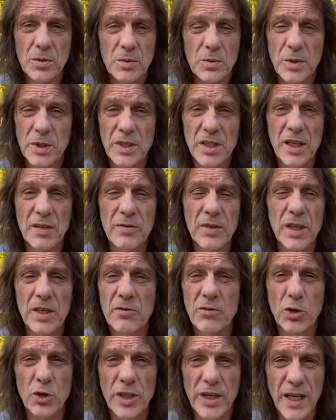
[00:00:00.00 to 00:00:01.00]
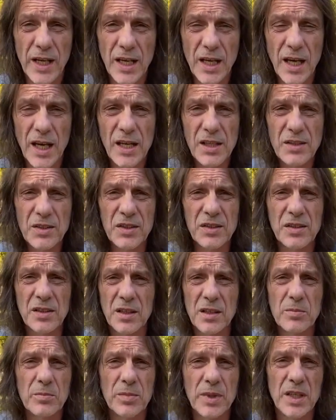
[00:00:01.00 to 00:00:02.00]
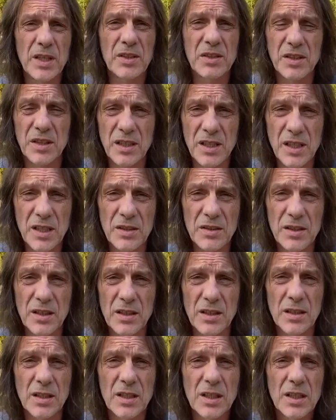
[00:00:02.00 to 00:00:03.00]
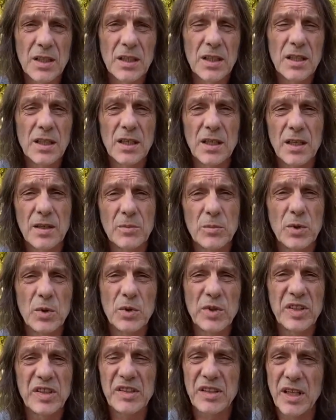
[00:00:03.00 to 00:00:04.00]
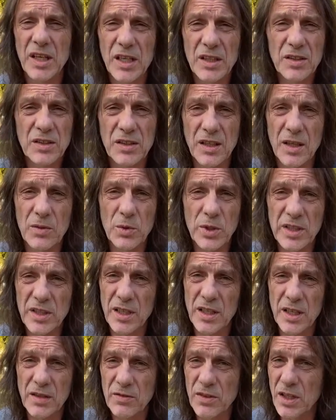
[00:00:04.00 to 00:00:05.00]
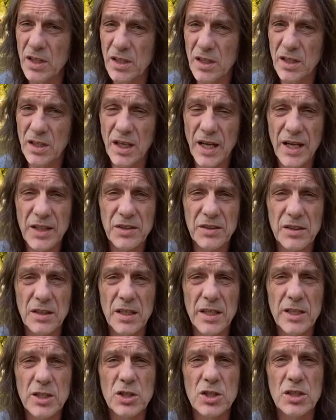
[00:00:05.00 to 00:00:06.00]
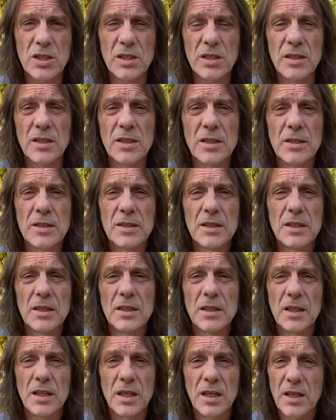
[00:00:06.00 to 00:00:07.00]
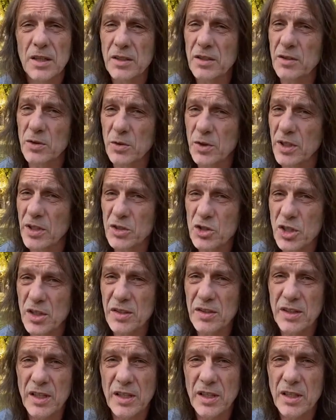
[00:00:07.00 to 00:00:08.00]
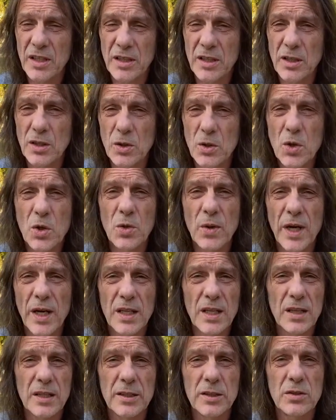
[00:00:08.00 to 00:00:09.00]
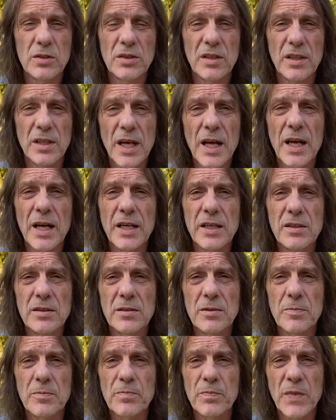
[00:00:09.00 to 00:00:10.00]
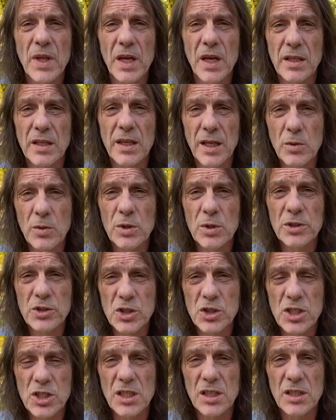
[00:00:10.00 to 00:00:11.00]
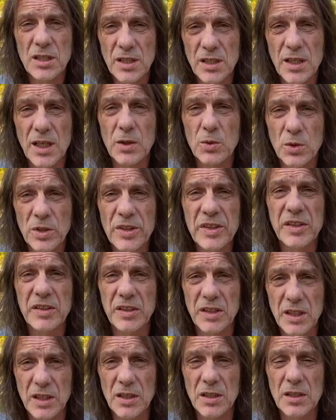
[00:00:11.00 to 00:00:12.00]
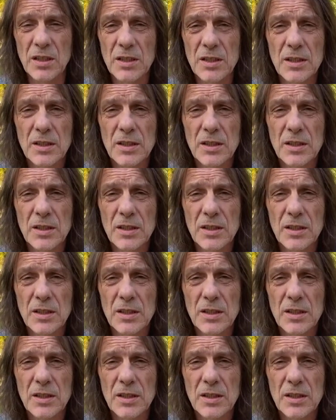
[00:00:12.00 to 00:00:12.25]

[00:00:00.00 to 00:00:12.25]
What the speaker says: what they have done for decades in big cities and blue states, and what they have done last election. So they're just not going to go quietly into the night, and they will cheat and they will steal.